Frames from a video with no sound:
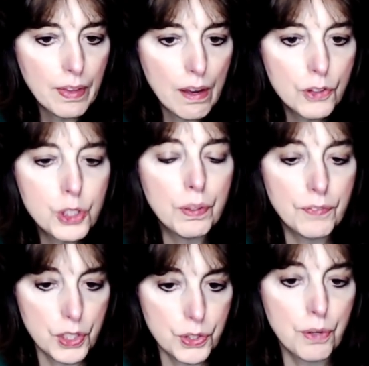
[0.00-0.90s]
She would have
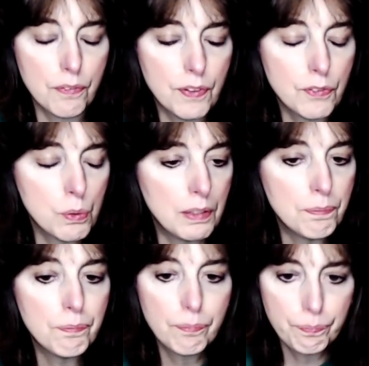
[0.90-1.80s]
just turned 51,
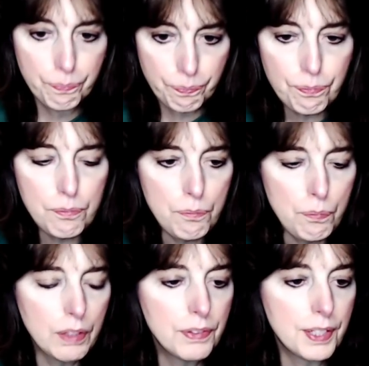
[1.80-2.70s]

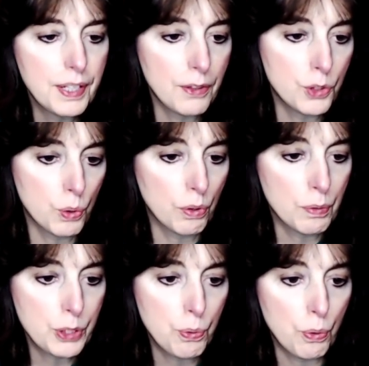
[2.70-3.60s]
the day the jury was
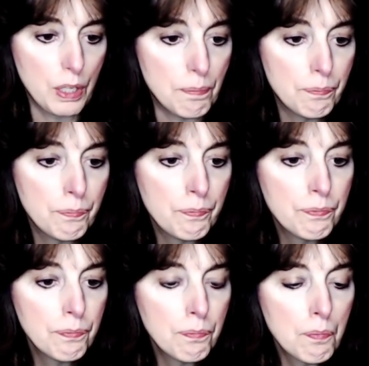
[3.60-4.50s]
sworn in.
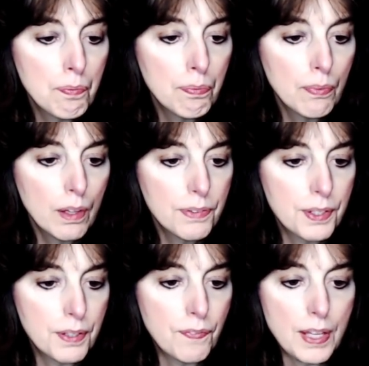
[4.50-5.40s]
The
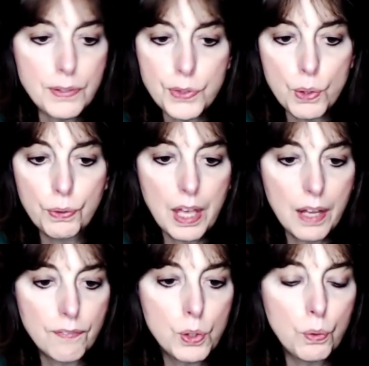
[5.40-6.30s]
defense only had a
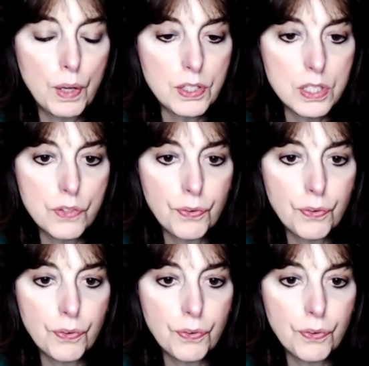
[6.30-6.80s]
few questions for